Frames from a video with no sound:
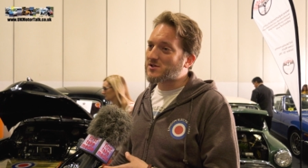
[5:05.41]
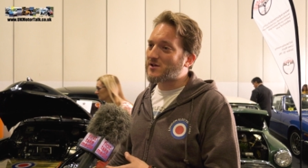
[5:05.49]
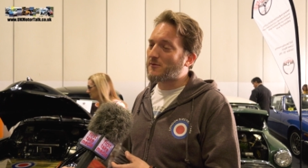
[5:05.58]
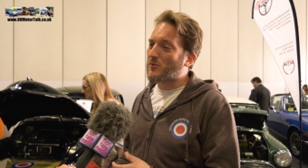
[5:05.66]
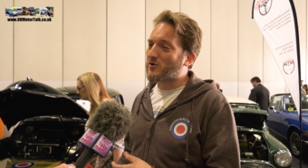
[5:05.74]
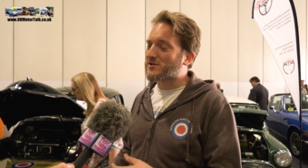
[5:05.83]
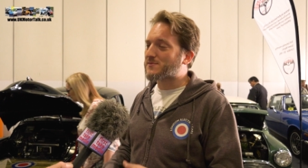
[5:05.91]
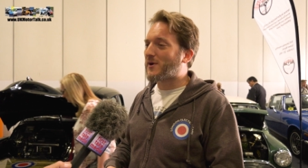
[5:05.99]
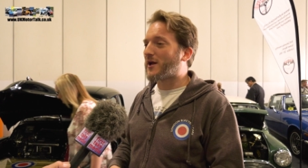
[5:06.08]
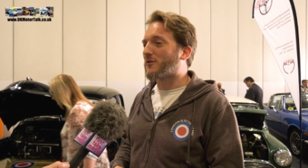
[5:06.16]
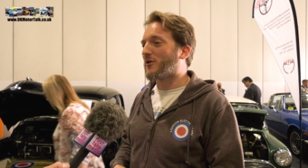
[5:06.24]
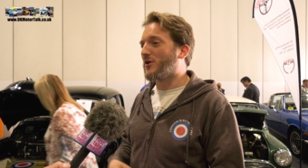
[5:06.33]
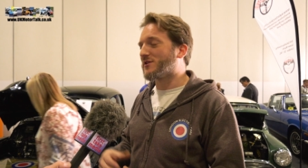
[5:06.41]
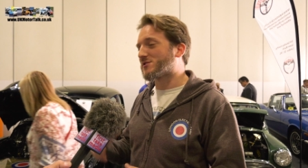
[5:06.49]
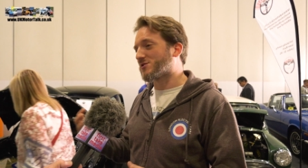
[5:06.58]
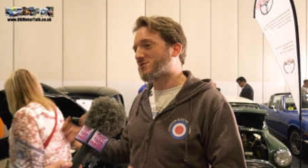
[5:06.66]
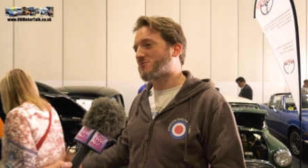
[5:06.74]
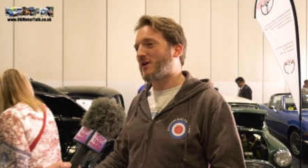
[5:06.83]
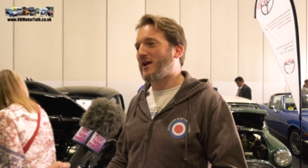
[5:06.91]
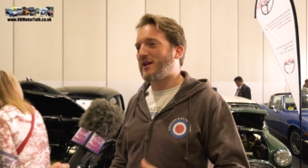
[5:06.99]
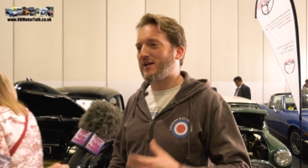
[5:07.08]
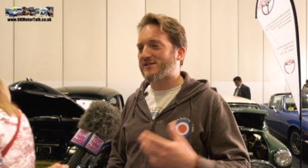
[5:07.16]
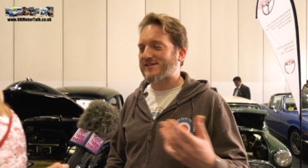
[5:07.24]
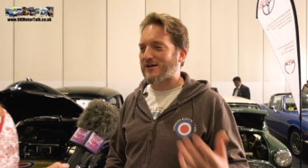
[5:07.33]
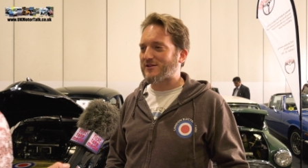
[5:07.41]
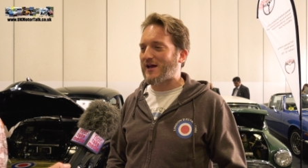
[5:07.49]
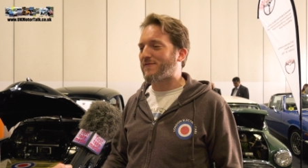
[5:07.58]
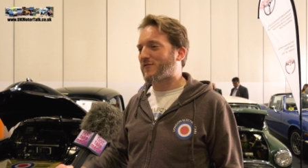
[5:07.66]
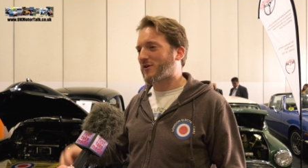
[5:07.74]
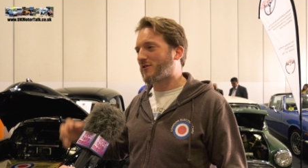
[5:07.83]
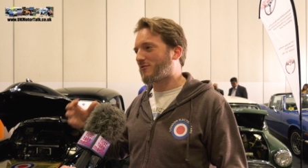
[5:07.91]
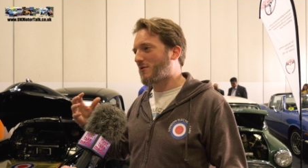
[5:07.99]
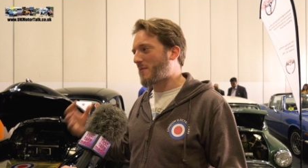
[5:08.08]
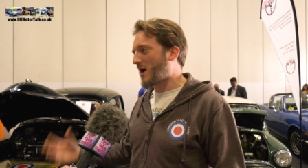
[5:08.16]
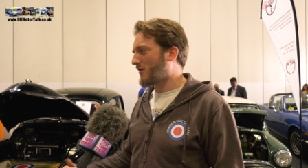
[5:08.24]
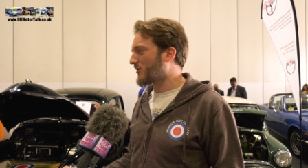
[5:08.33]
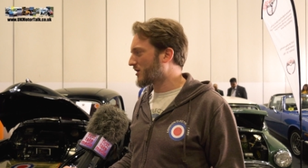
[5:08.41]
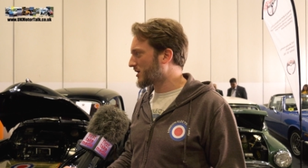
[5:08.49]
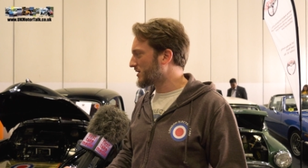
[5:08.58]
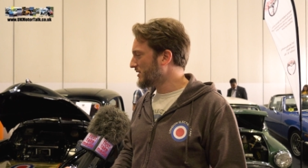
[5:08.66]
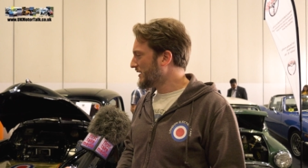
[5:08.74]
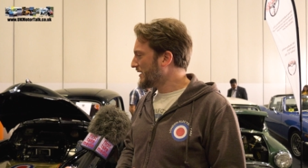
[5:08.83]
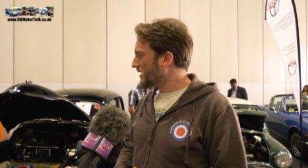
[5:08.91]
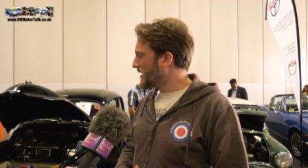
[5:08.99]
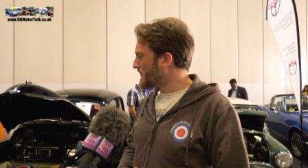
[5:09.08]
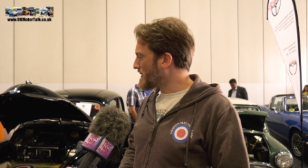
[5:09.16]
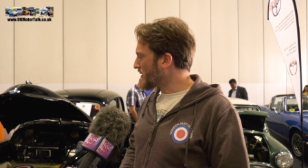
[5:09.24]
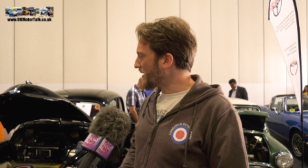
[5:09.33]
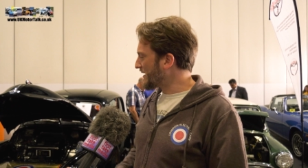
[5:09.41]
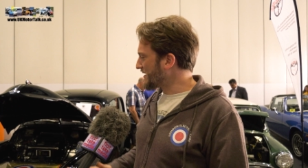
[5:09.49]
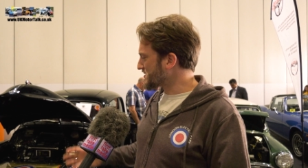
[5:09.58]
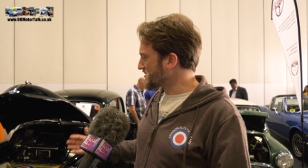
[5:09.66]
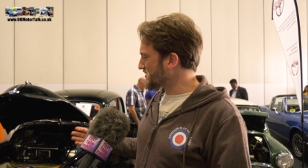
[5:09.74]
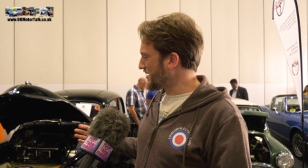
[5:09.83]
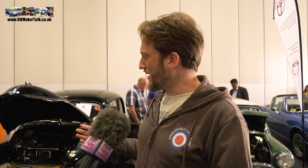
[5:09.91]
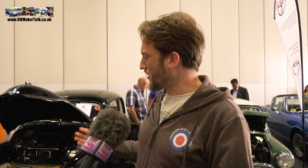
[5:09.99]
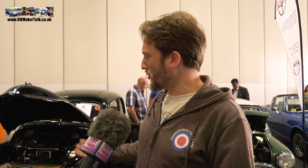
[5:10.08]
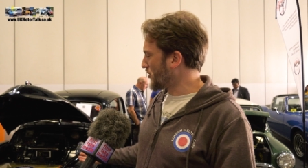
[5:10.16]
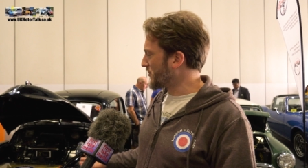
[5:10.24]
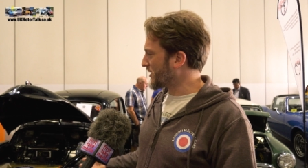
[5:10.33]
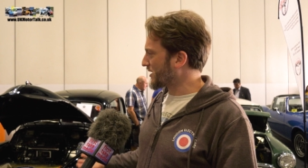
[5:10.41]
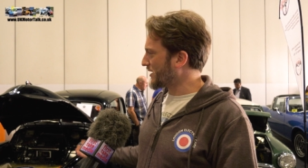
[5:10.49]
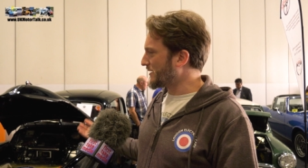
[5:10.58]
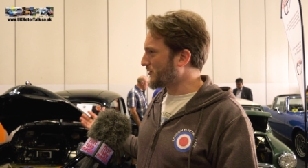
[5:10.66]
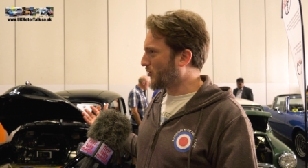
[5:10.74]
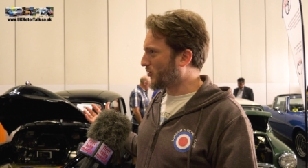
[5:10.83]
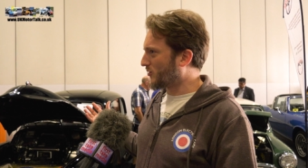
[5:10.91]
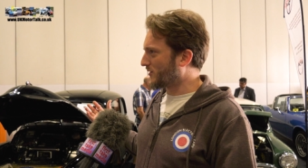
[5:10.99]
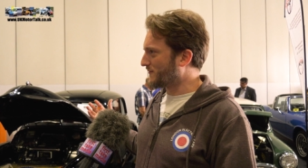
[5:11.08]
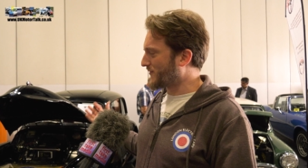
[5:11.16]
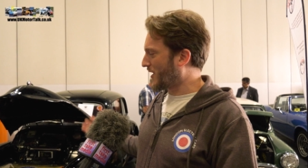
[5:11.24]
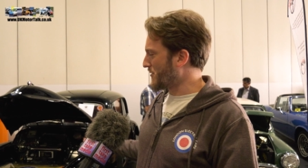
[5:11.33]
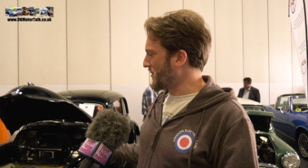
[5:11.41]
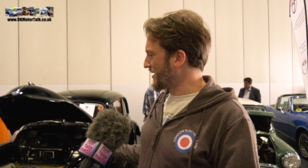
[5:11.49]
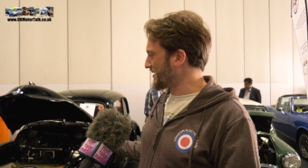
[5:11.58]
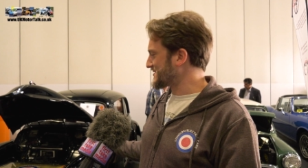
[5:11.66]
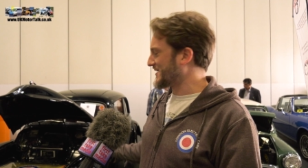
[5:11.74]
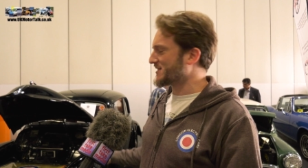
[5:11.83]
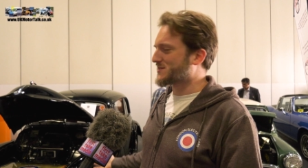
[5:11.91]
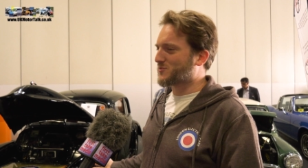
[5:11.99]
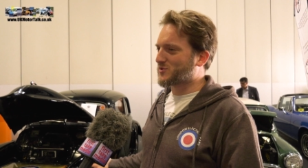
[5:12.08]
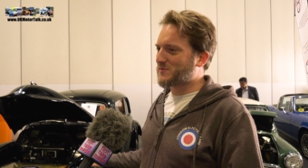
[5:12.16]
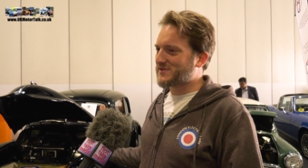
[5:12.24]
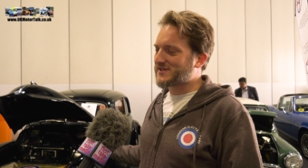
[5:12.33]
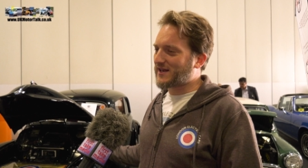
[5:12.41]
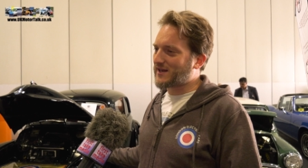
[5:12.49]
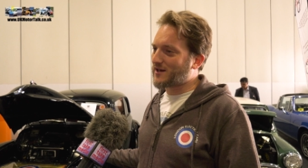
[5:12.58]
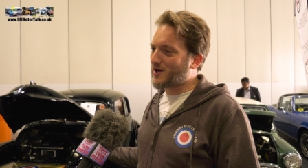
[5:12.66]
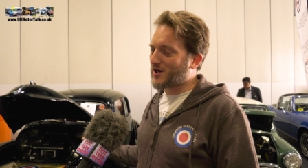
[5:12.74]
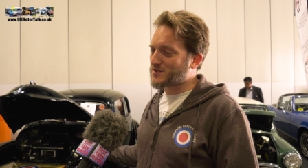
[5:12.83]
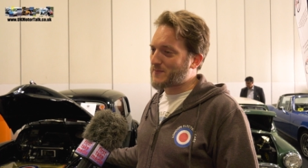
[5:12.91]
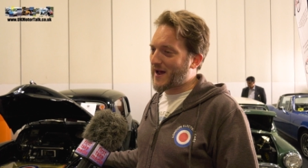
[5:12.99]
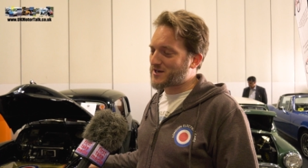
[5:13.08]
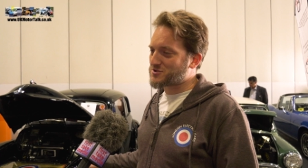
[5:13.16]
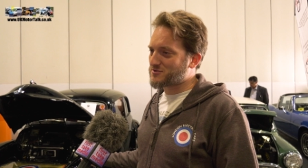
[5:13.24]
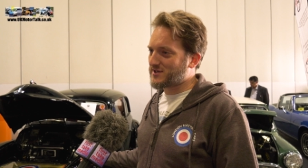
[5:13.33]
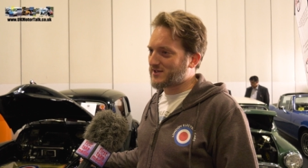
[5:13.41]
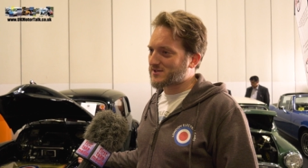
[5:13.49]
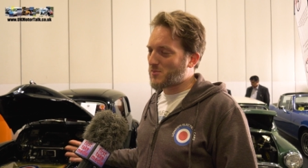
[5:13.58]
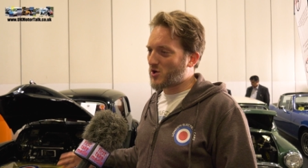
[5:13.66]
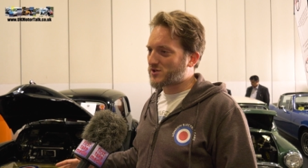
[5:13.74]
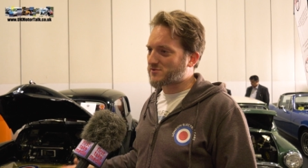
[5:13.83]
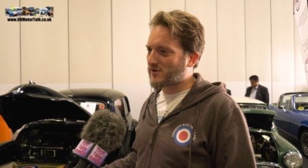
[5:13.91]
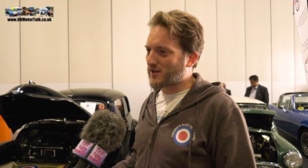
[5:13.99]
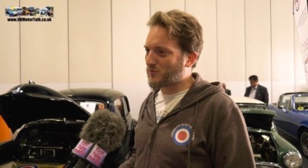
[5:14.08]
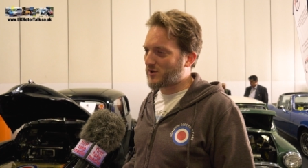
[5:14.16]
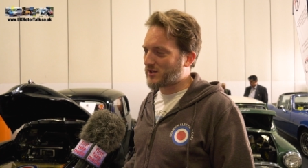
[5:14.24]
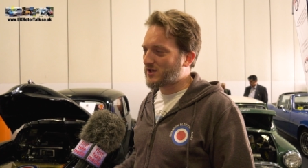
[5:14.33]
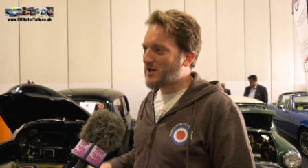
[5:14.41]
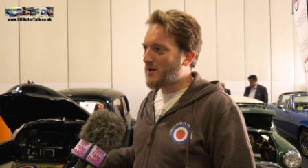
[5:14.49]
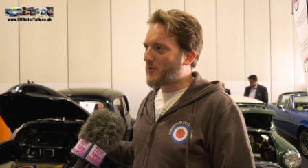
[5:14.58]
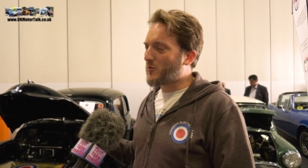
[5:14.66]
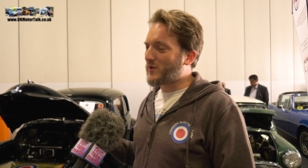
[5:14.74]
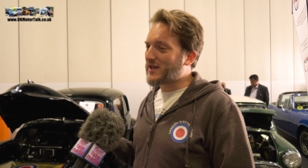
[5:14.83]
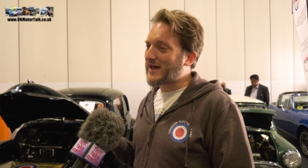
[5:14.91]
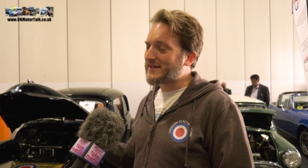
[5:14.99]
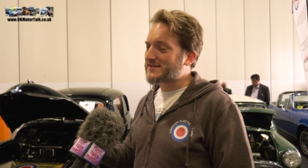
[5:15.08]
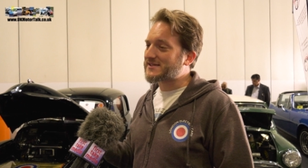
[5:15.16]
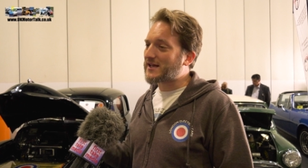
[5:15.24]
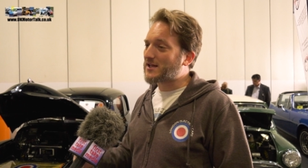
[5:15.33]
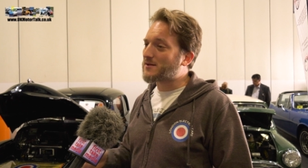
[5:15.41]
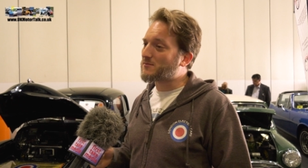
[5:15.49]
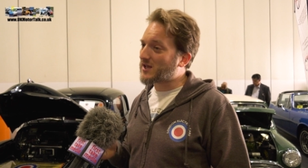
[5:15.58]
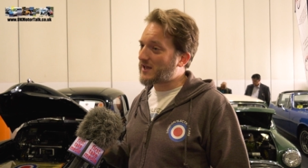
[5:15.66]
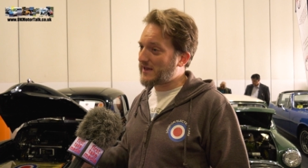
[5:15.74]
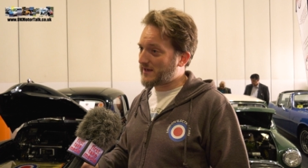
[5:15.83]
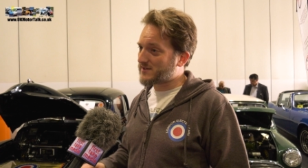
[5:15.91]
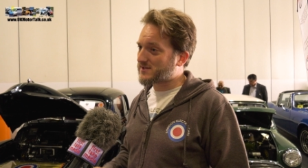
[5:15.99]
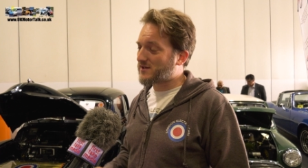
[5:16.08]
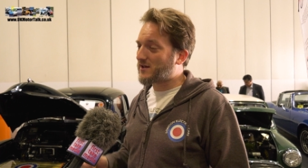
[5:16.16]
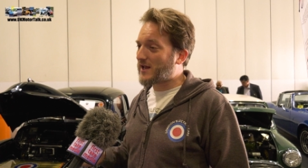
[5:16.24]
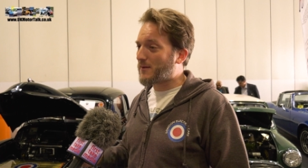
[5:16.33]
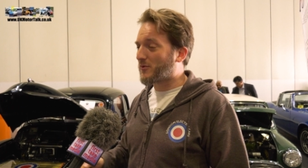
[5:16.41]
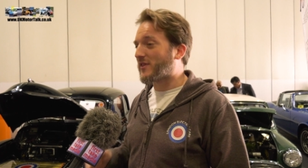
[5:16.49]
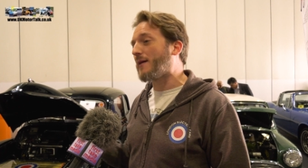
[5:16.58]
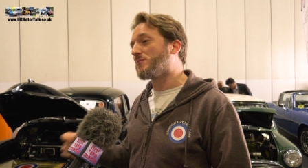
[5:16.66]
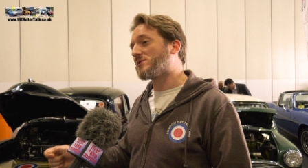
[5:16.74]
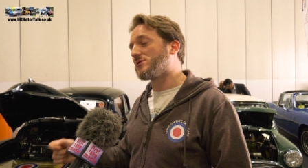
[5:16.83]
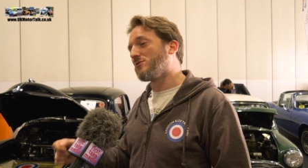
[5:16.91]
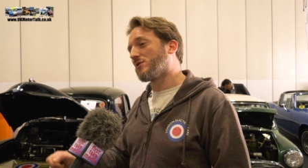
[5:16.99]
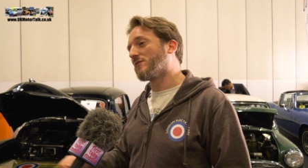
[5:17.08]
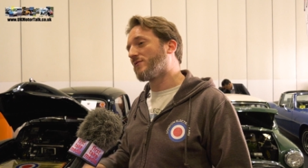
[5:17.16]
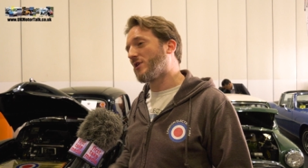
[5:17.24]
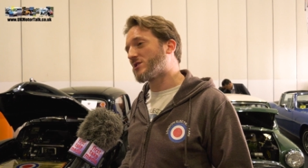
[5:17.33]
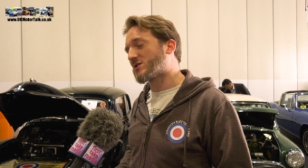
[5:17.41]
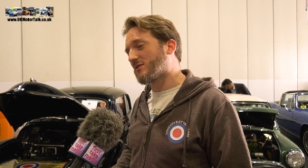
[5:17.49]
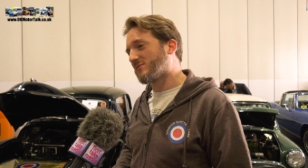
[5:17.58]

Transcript: So there are Morris Minor owners in Australia, South Africa, America, um, and it isn't economically or environmentally sensible to be sending large batteries and motors around the world, but we can send them the kits that enable them to do the conversion